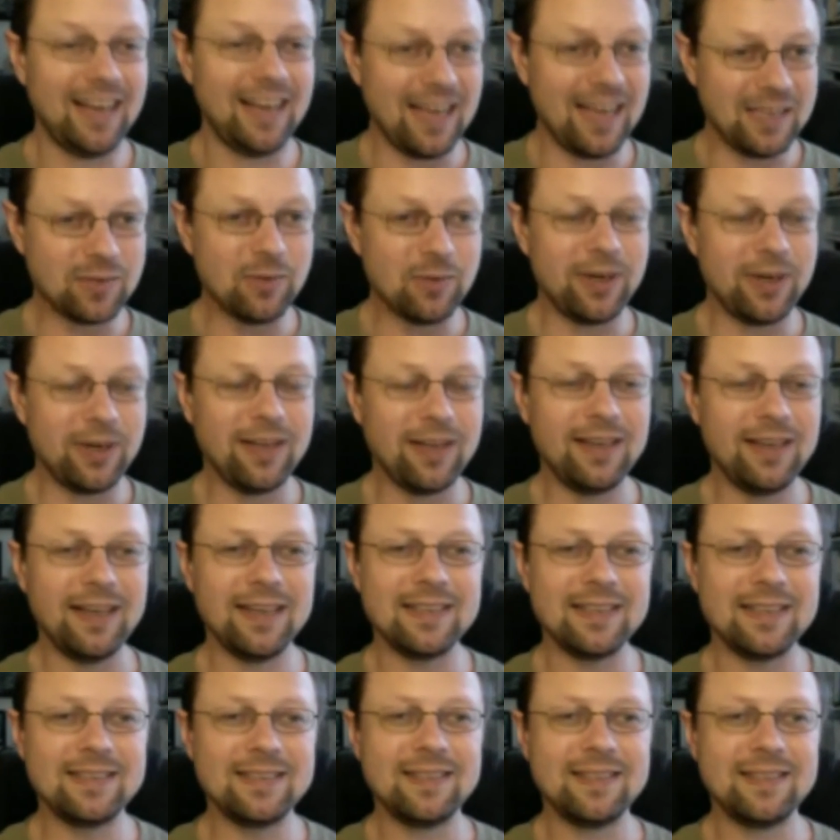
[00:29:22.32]
as well
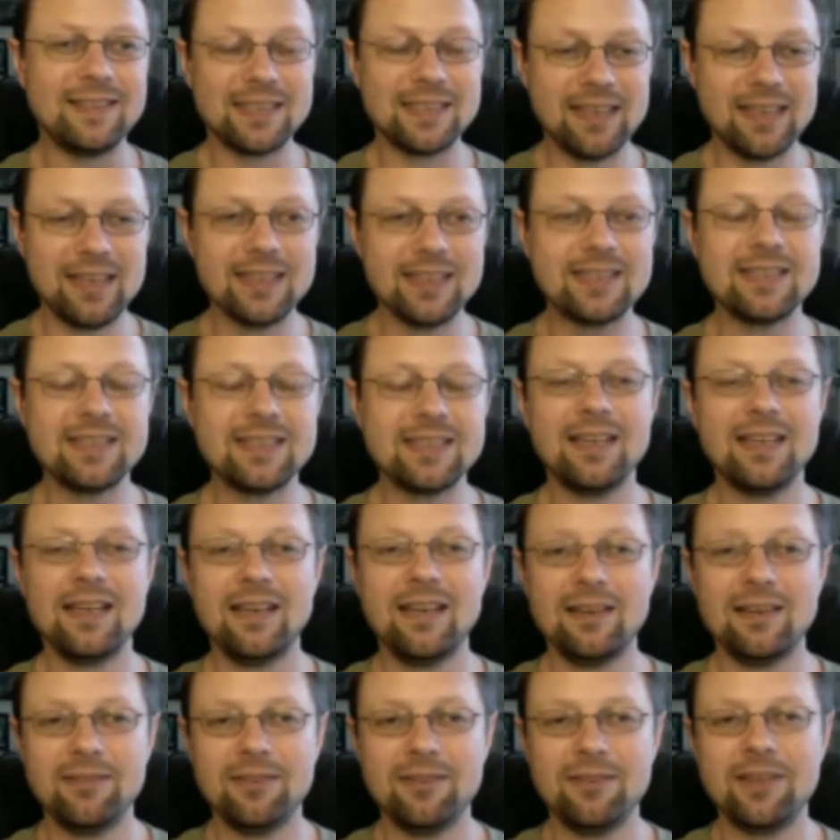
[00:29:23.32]
as discuss
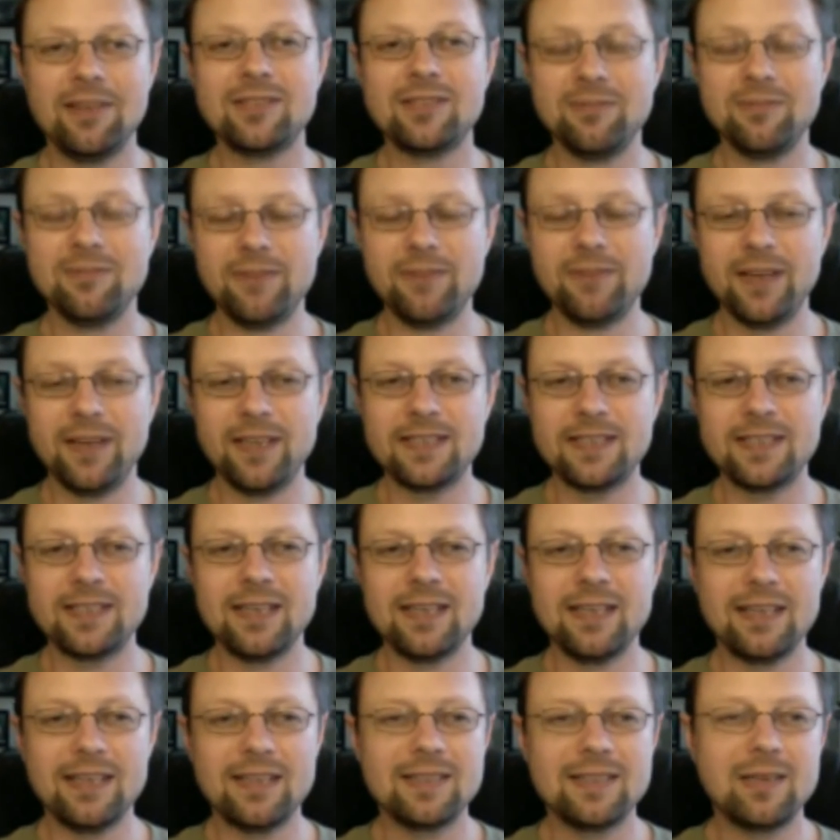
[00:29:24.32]
face-to-face